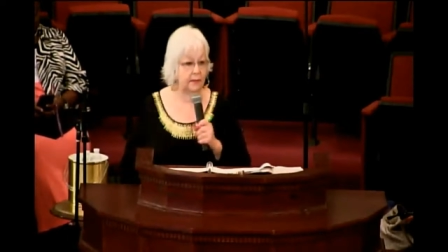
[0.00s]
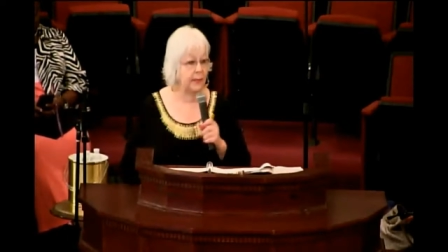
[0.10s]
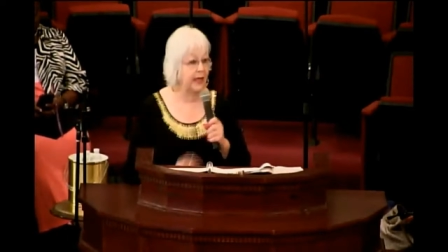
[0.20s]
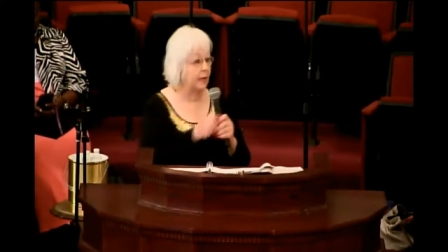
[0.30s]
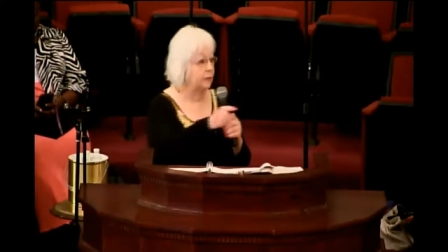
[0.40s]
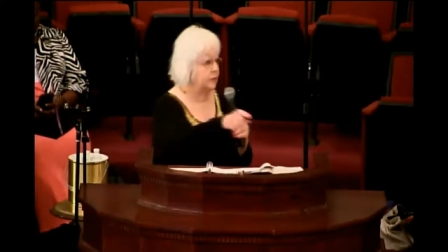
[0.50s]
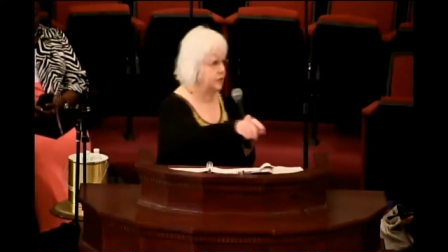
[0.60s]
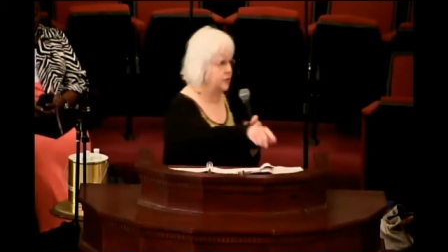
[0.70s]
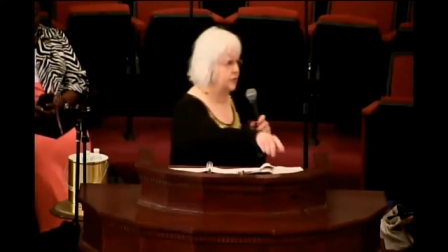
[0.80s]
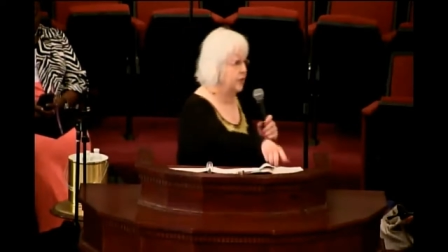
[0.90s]
But I
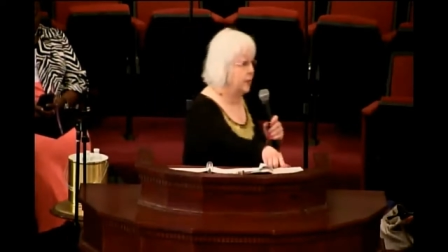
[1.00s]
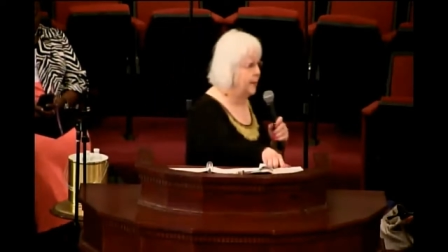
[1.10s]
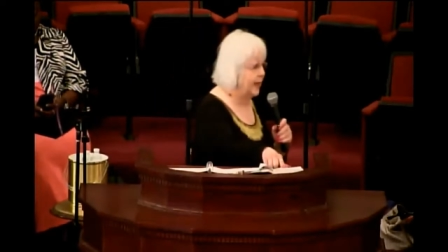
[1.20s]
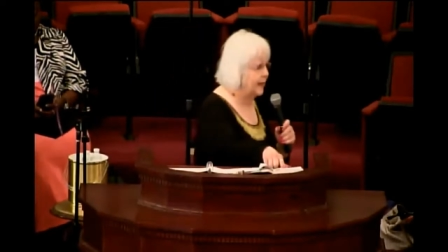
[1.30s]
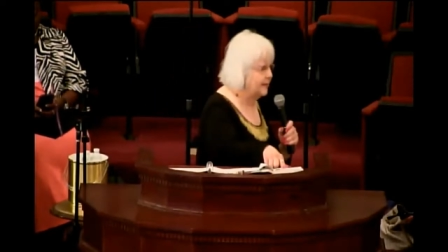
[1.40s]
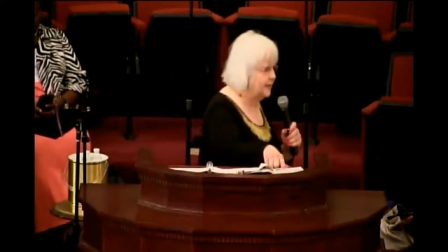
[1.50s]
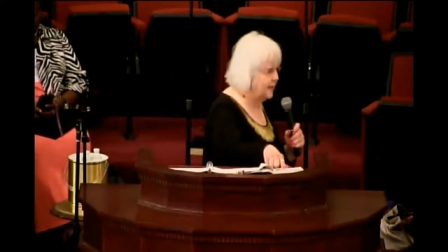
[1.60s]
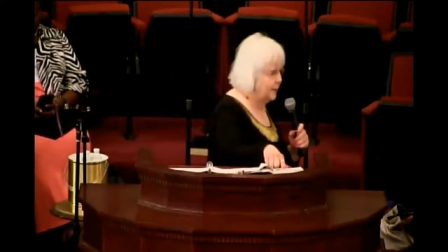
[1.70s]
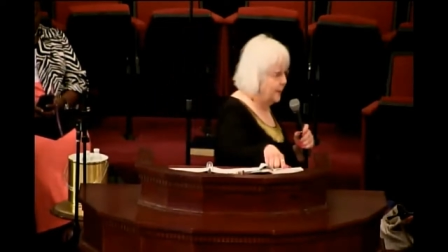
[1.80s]
want you to go back and tell